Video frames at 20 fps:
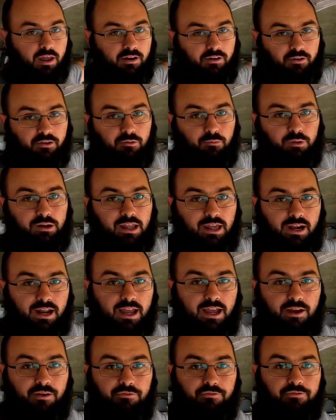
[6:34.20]
monitor, we kind of
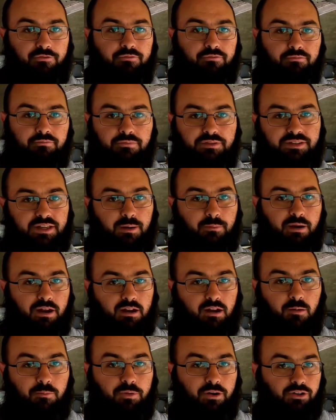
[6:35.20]
have set
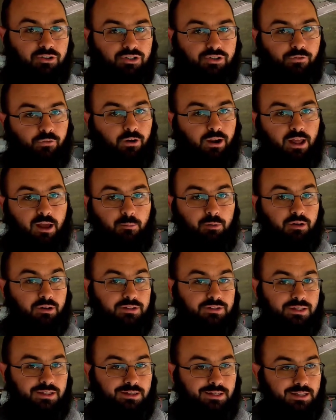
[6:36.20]
back up there just for now
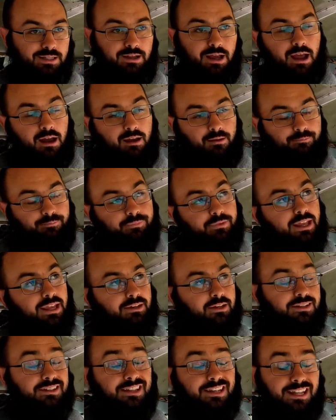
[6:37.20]
because it
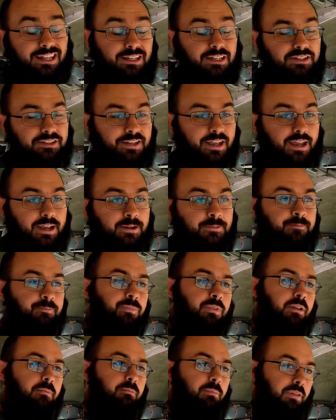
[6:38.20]
doesn't need to stay,
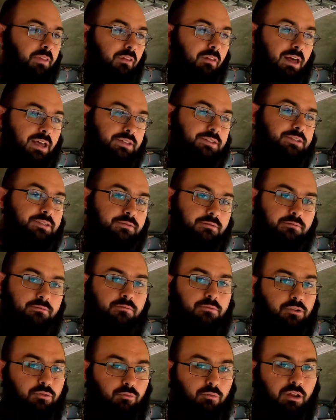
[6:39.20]
but the lights
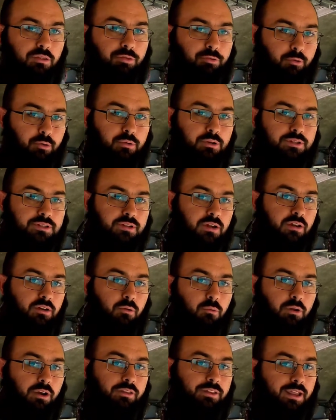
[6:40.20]
do run through it, so I
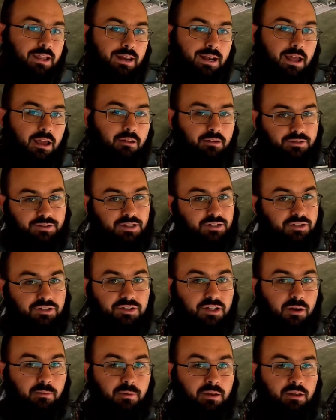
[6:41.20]
don't want to take it out because that's
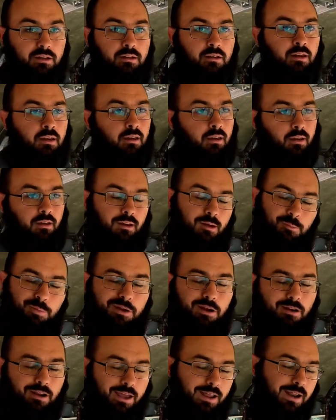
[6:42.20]
just going to make a
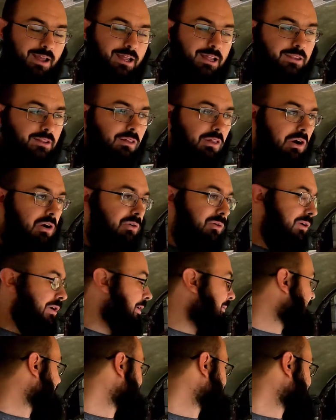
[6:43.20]
bigger headache in the long
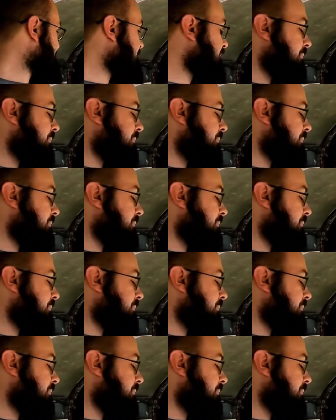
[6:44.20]
run.